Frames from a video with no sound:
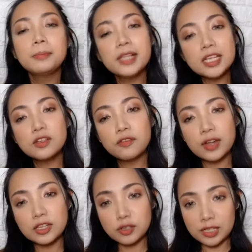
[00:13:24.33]
please don't
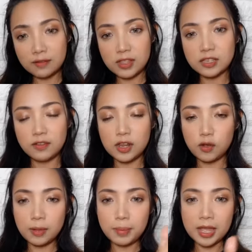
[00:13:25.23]
forget to leave this video
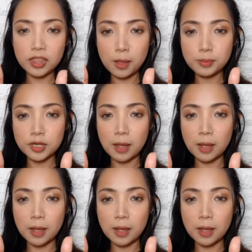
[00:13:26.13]
a big thumbs